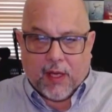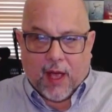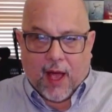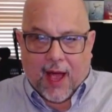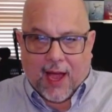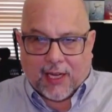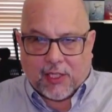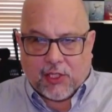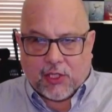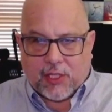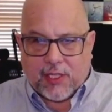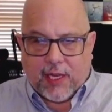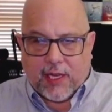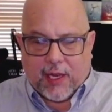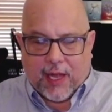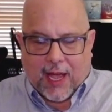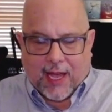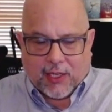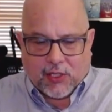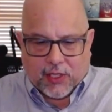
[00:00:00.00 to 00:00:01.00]
actually
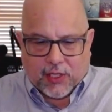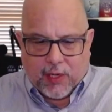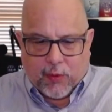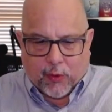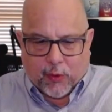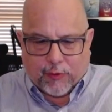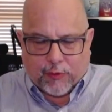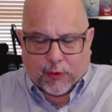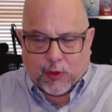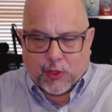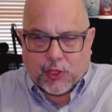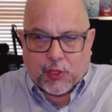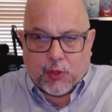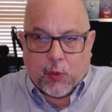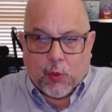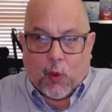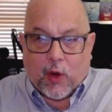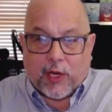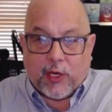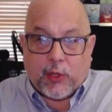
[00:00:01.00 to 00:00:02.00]
actually refers to
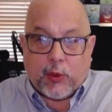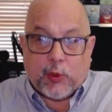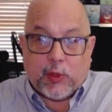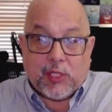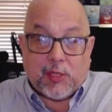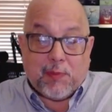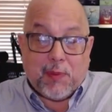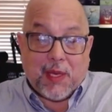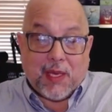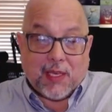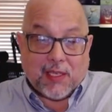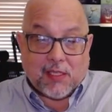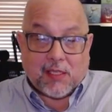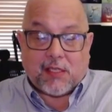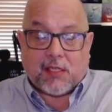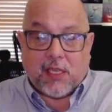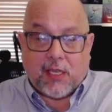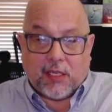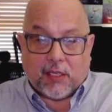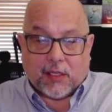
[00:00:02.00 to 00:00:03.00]
one who is being
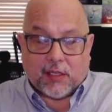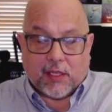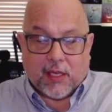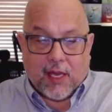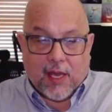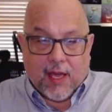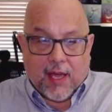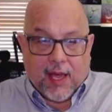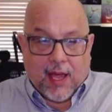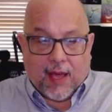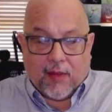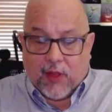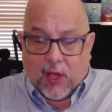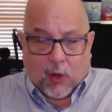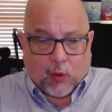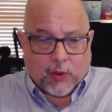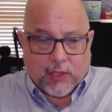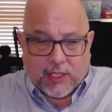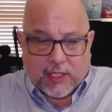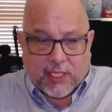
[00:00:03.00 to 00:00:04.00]
seated. And the
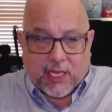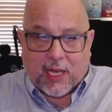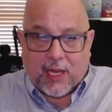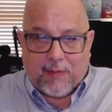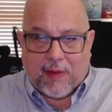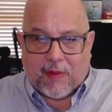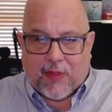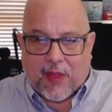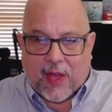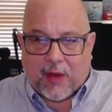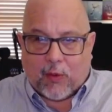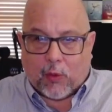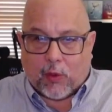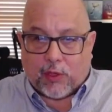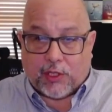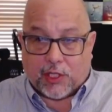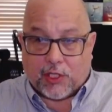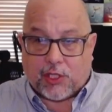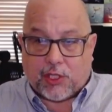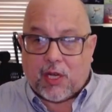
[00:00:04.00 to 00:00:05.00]
only time that that word
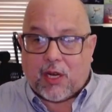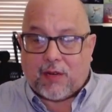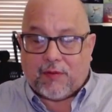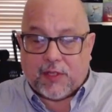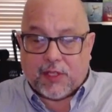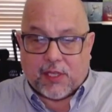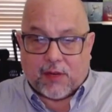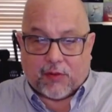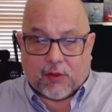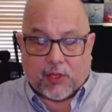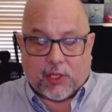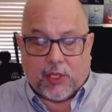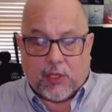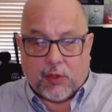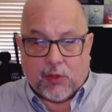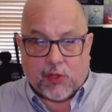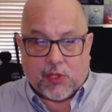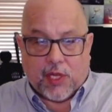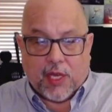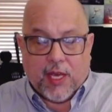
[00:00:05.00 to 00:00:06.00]
Yeshav is ever
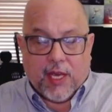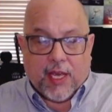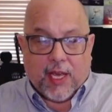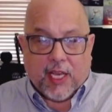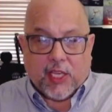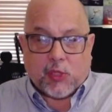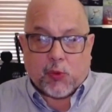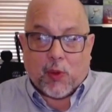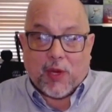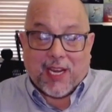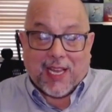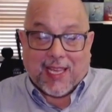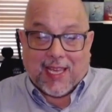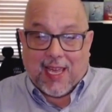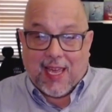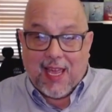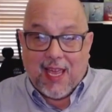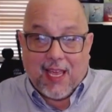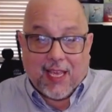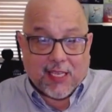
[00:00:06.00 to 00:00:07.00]
used is when a
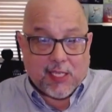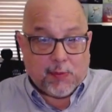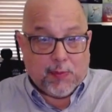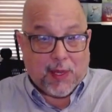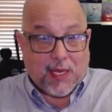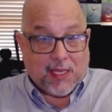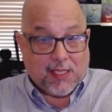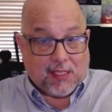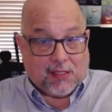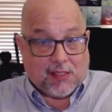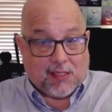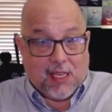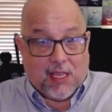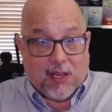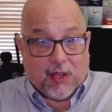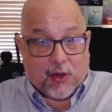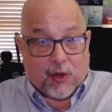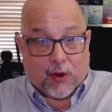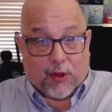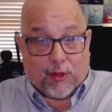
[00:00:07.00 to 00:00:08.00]
king is being
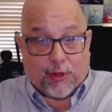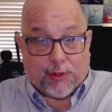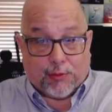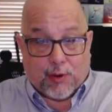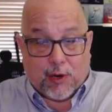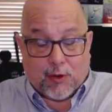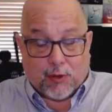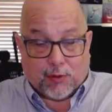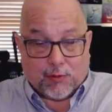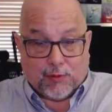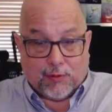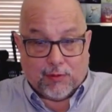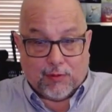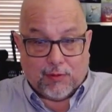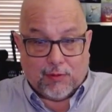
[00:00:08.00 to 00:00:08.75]
seated on a throne.